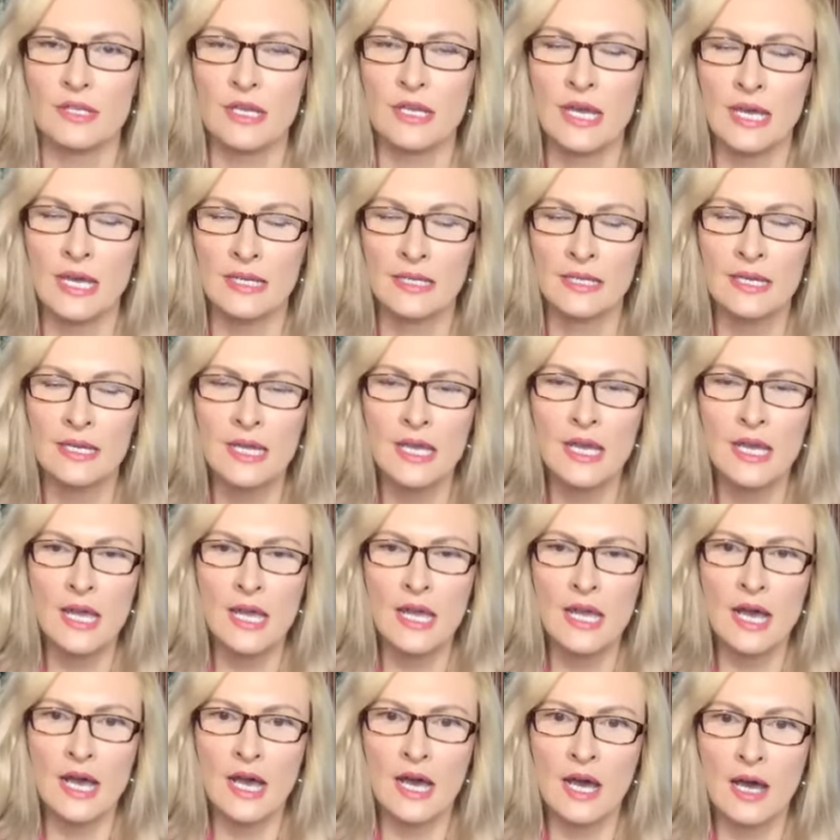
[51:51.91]
And
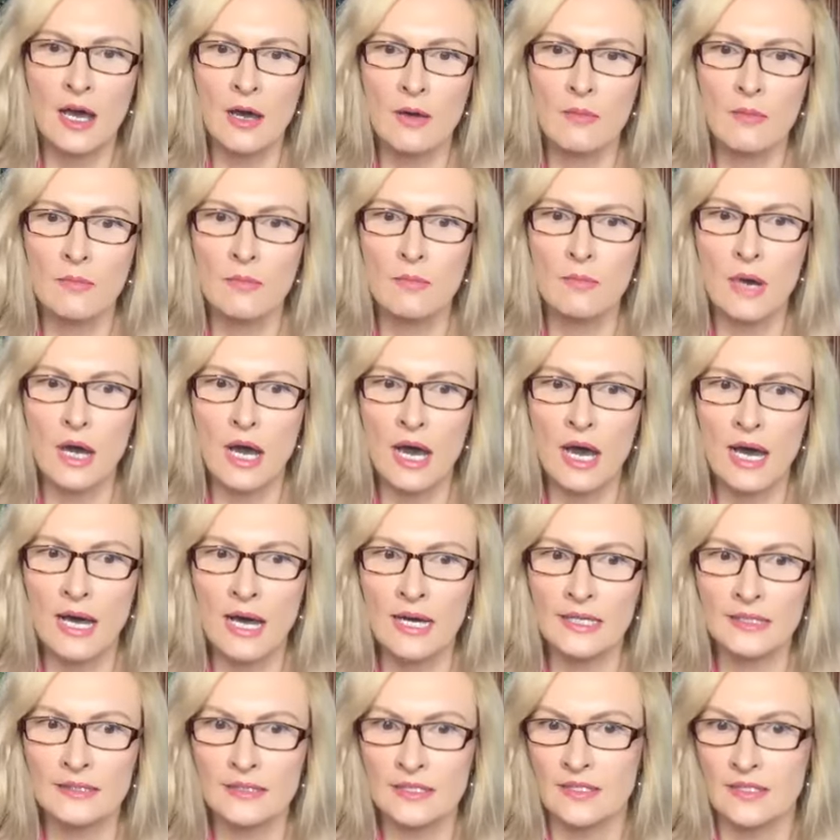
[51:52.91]
um,
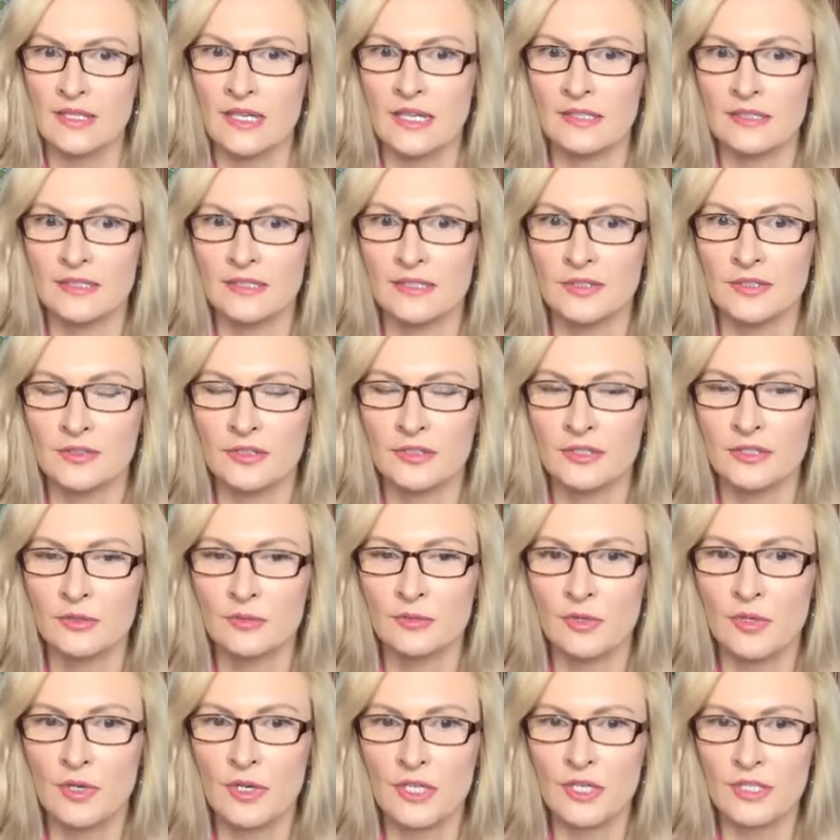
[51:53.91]
I decided during the
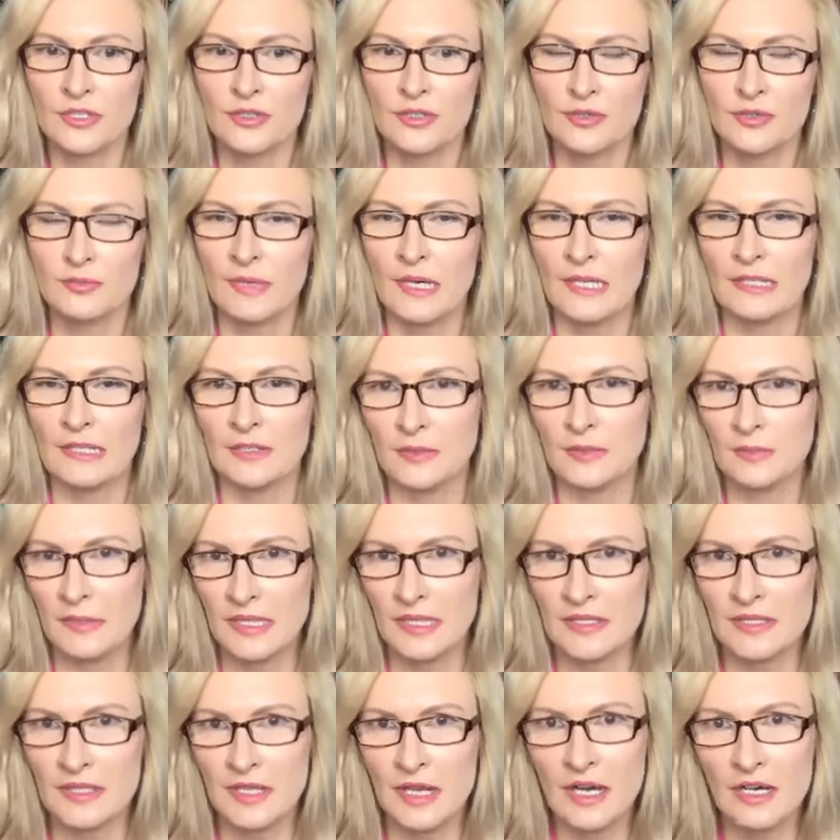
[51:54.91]
war to better
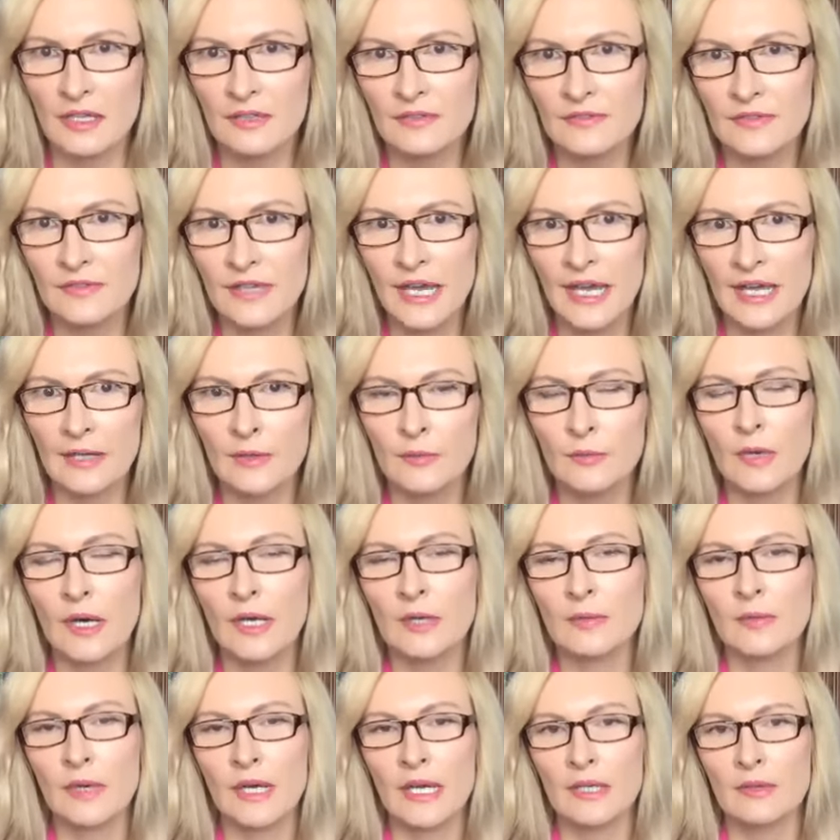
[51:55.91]
myself. And
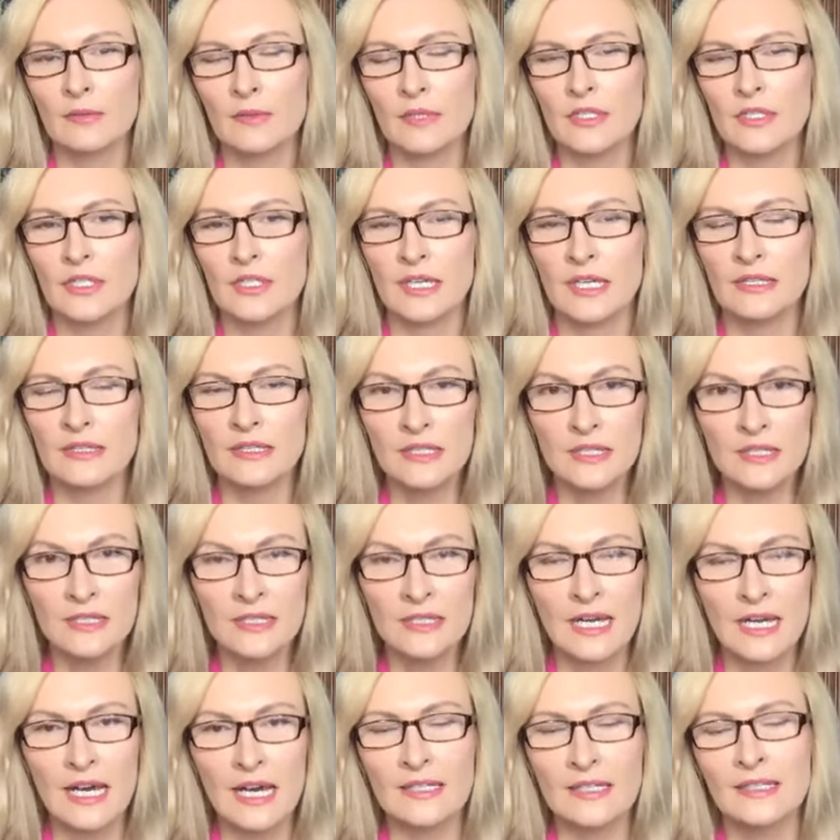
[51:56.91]
one way in which I did
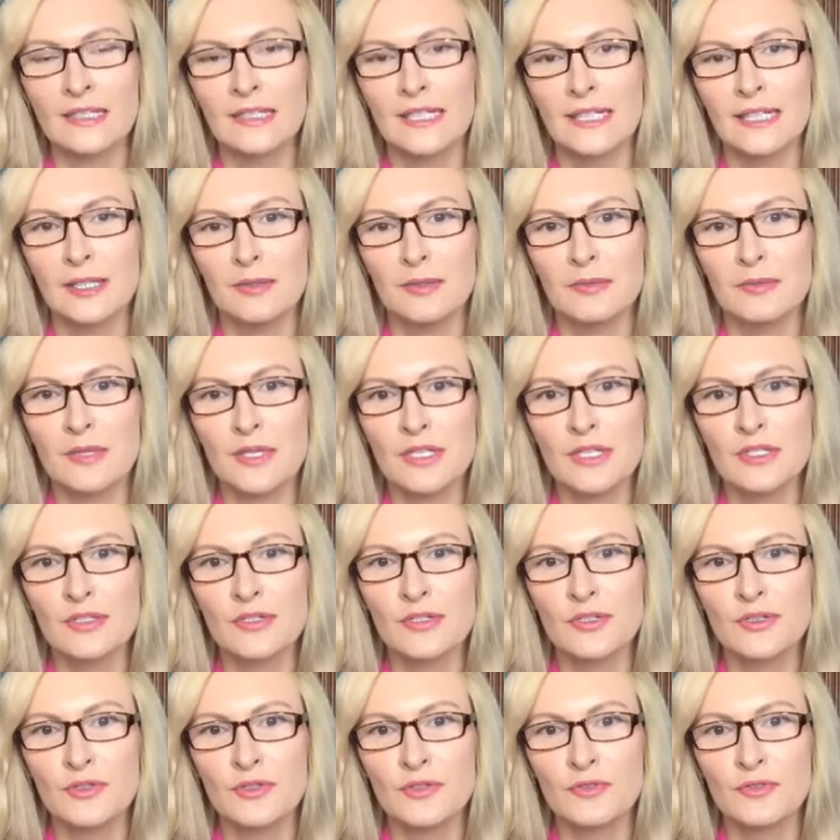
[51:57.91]
that was
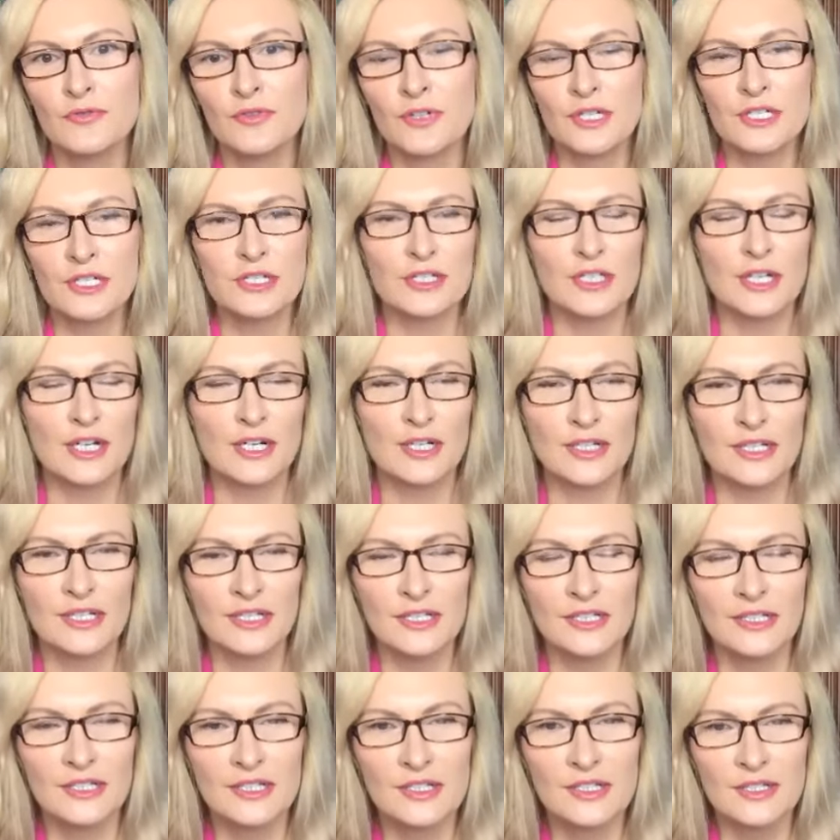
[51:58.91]
to first
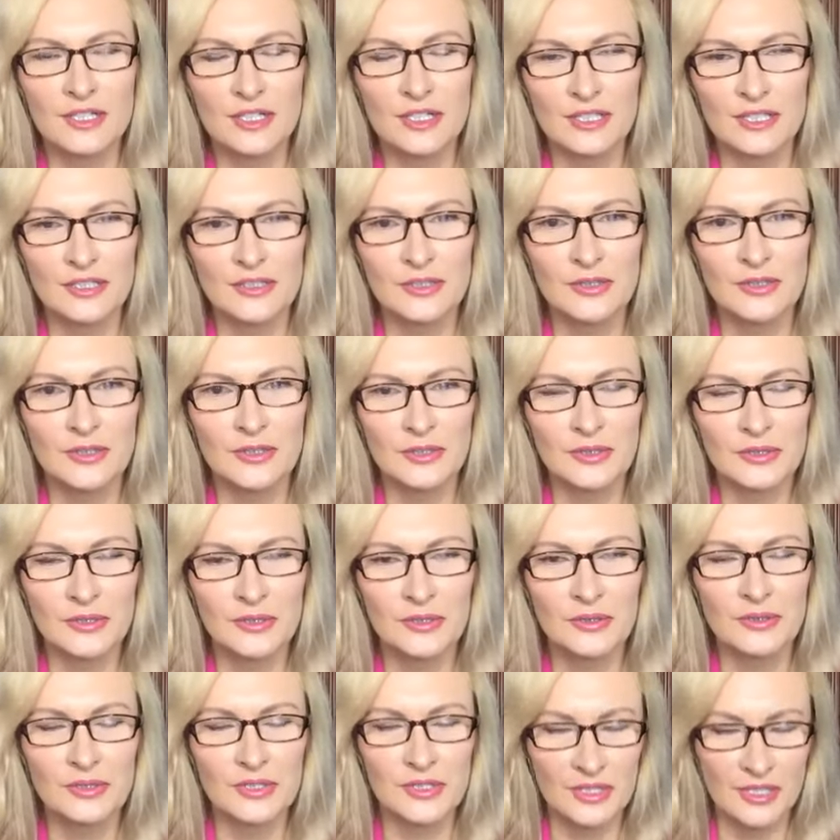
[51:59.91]
started starting
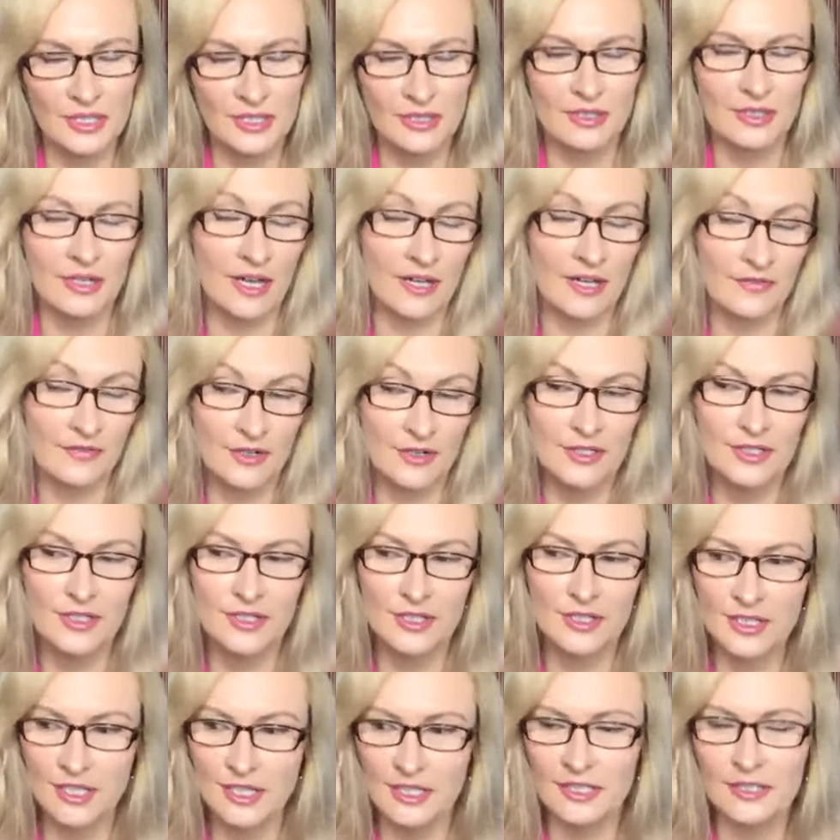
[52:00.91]
to start i first
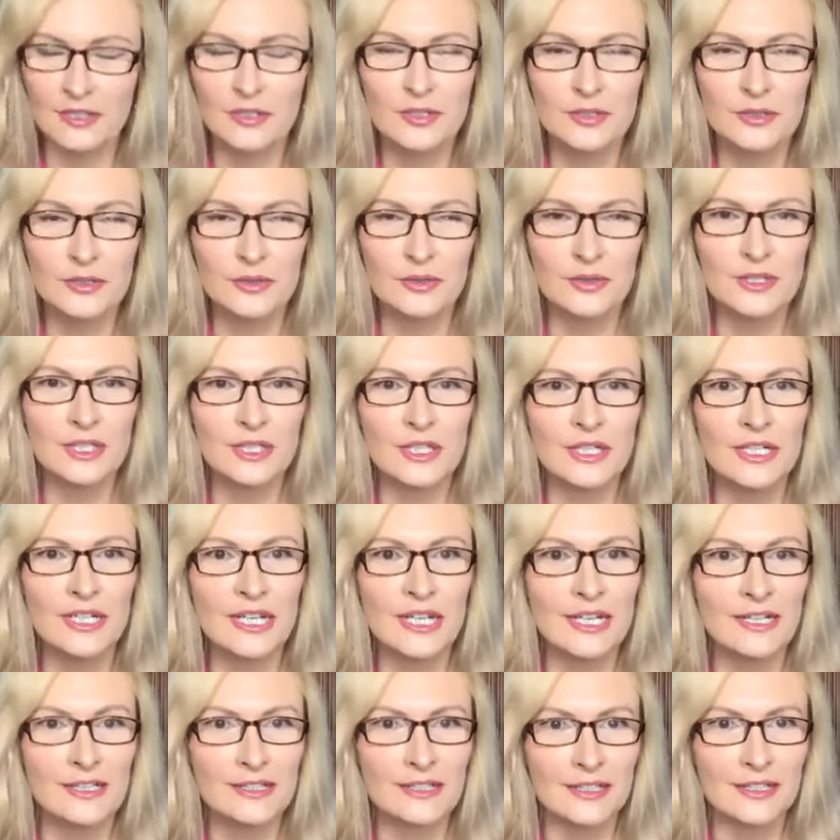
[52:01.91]
started to learn
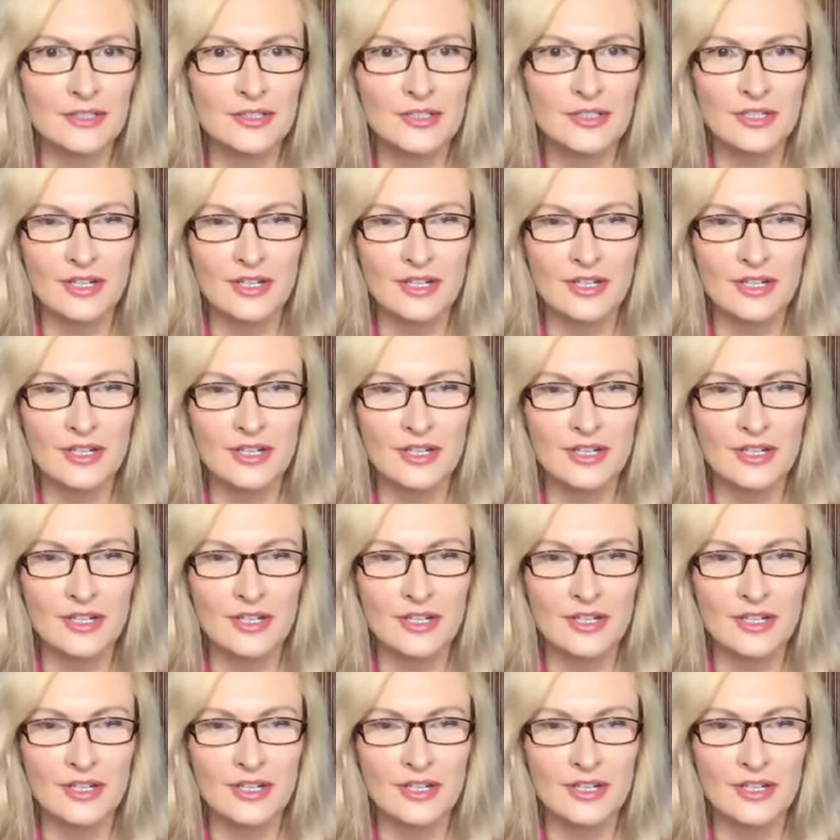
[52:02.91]
english